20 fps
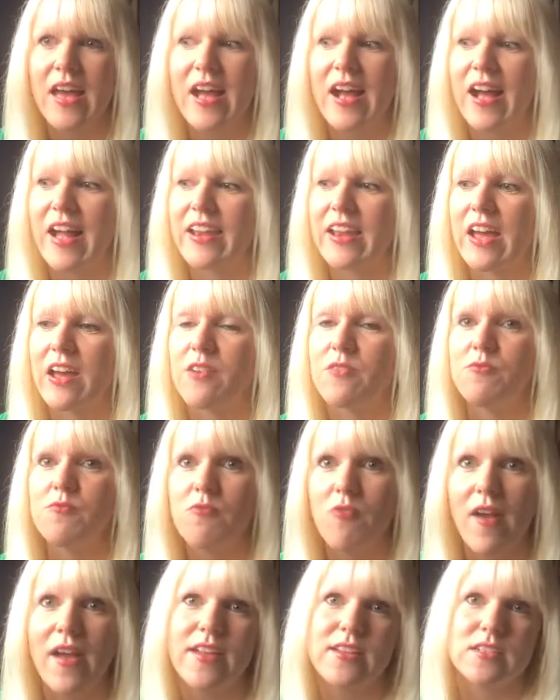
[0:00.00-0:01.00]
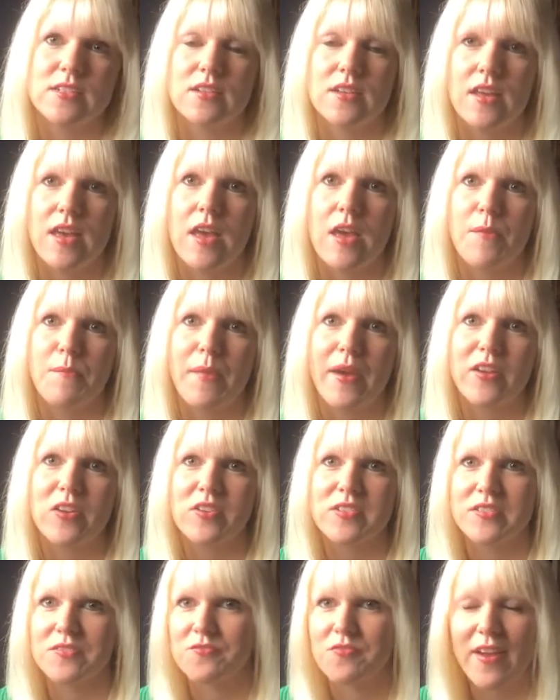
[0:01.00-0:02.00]
And I read My
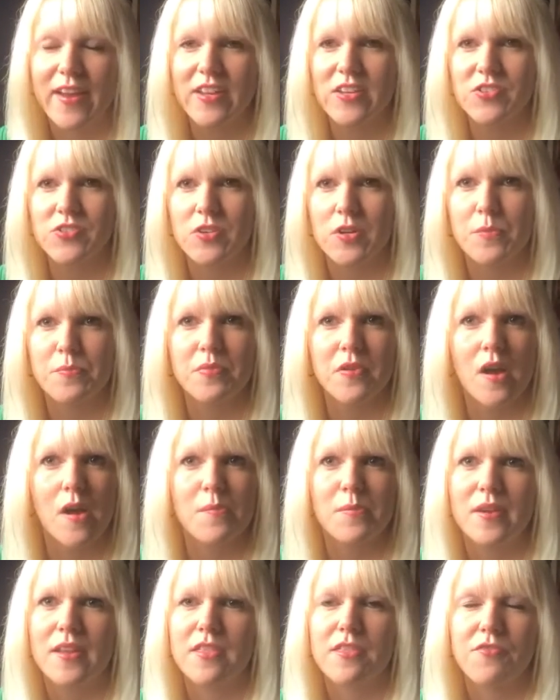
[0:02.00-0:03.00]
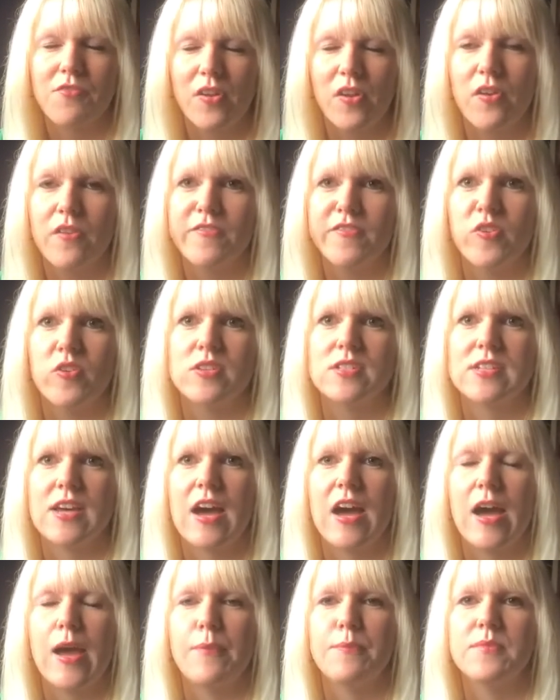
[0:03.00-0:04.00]
Cousin Rachel probably 3 or 4
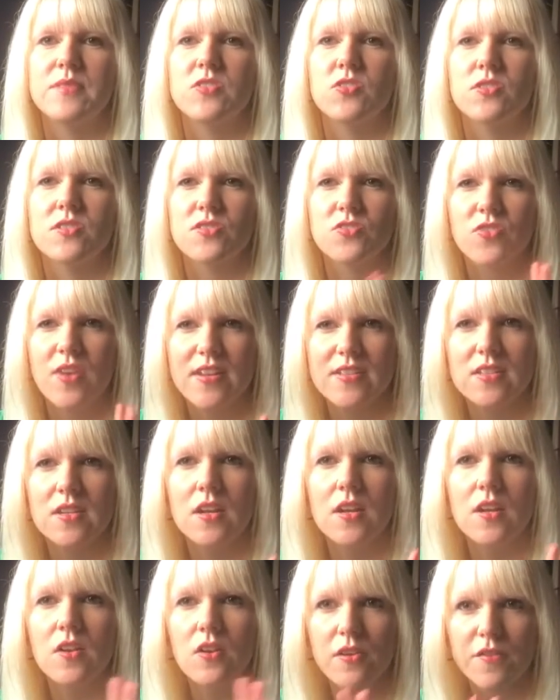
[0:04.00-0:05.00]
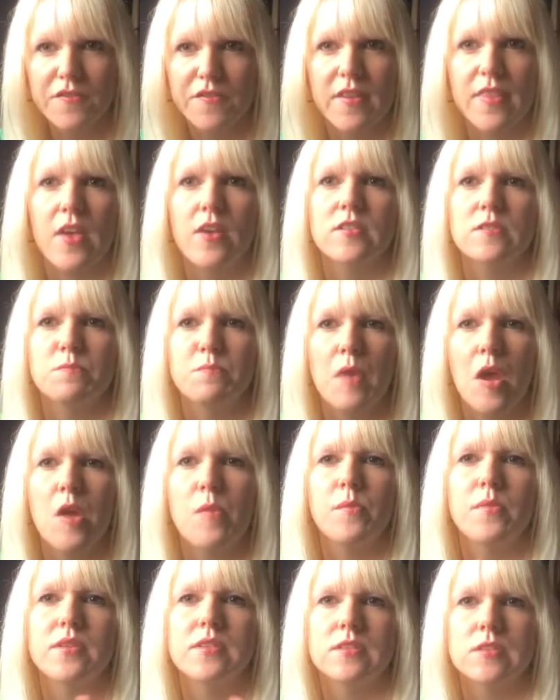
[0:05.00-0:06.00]
times, just trying to look for those
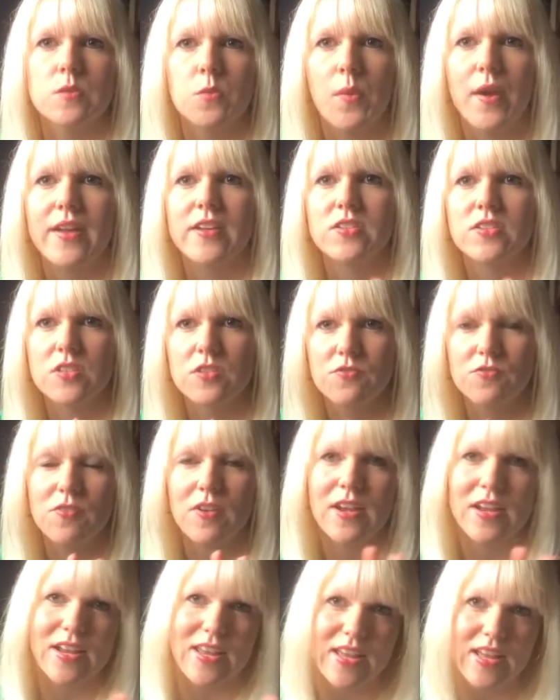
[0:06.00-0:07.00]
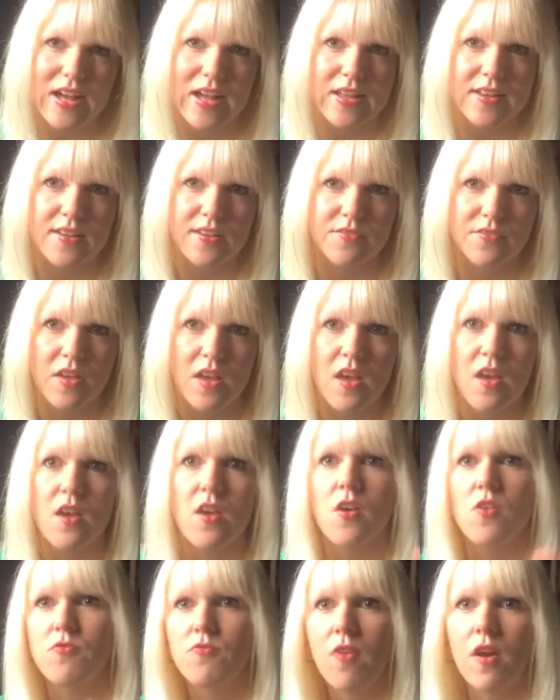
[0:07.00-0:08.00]
moments where she really kind of
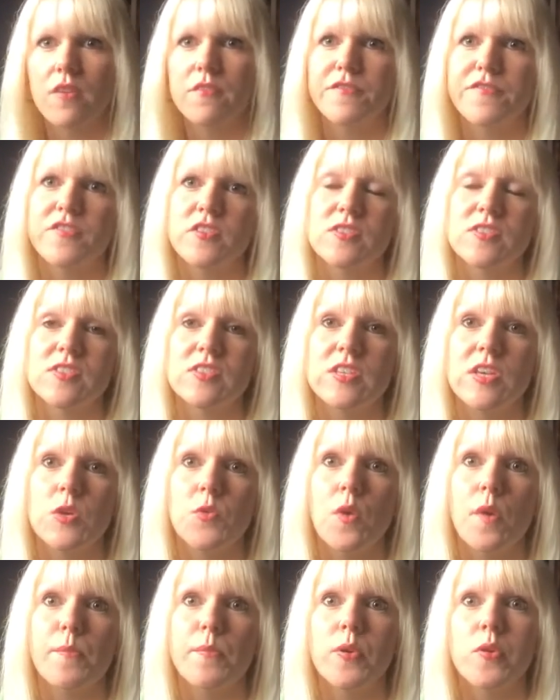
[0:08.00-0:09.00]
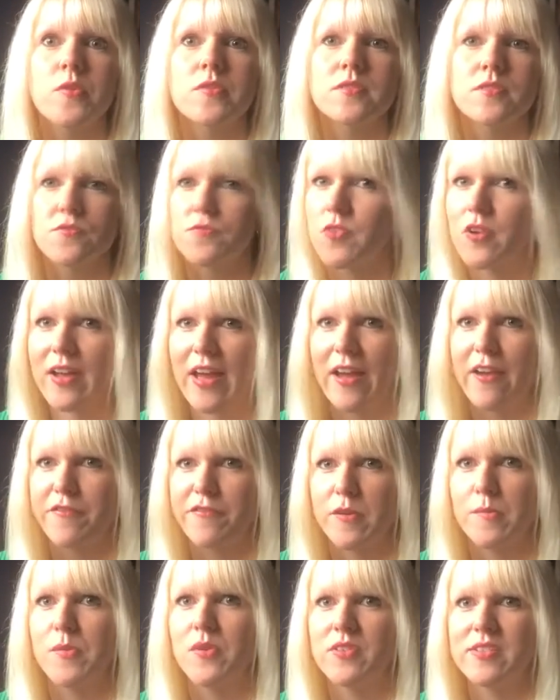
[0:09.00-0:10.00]
wrong-foots you or pulls the rug out
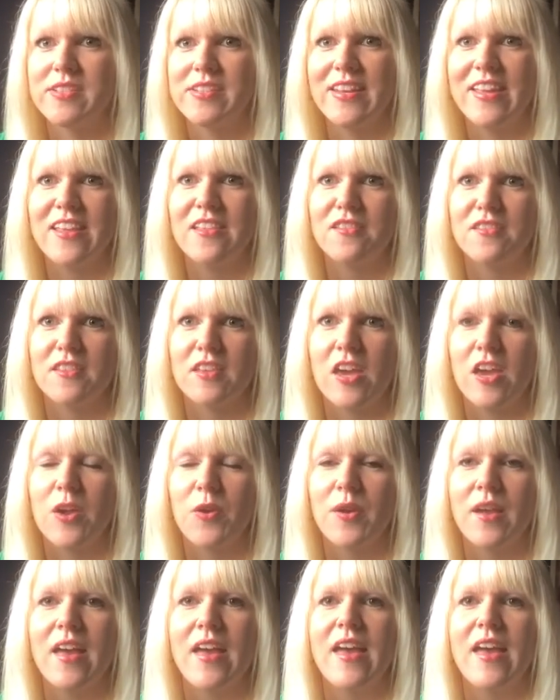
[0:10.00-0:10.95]
from underneath you.